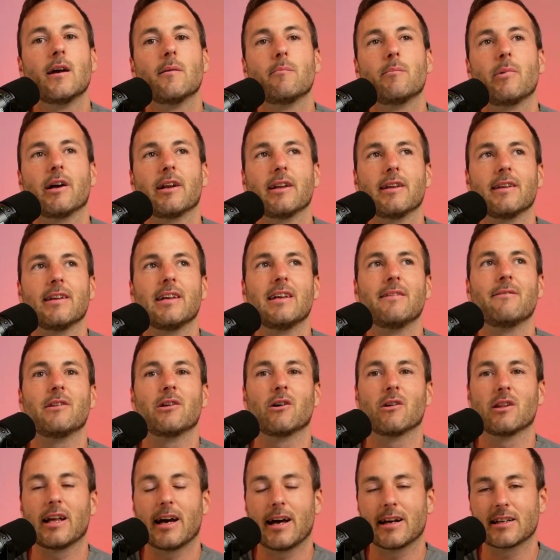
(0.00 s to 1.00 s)
But even
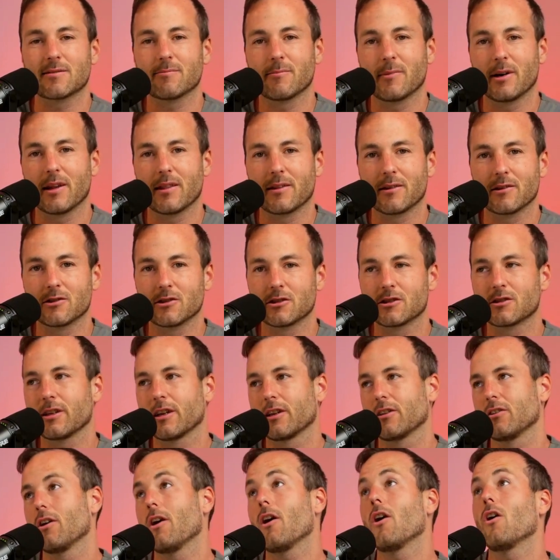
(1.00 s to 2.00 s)
though last month they're just
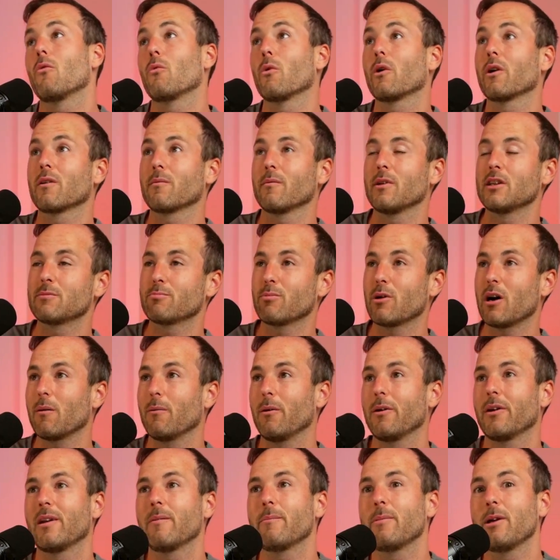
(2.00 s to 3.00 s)
no, it's
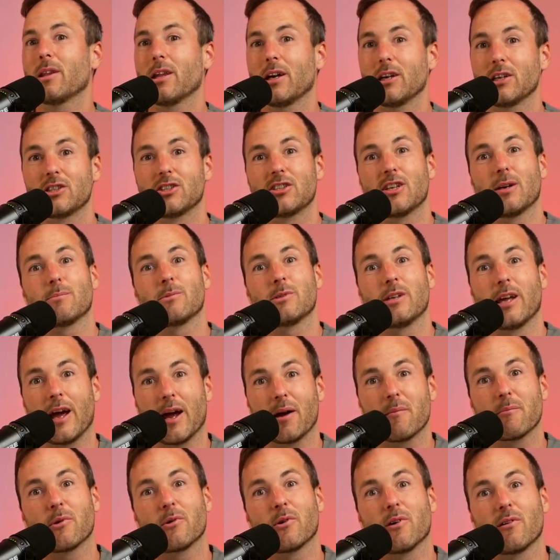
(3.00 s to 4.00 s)
probably going to be
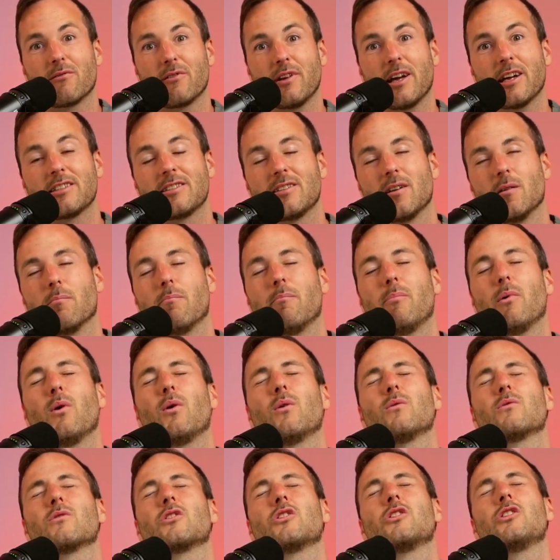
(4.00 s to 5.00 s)
September of next year.
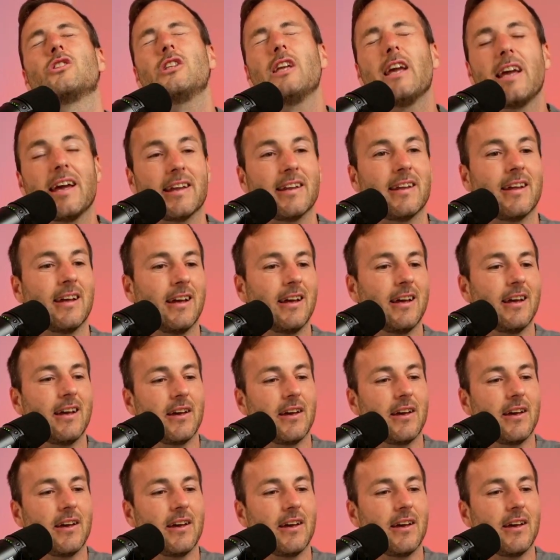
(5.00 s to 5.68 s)
Bullshit.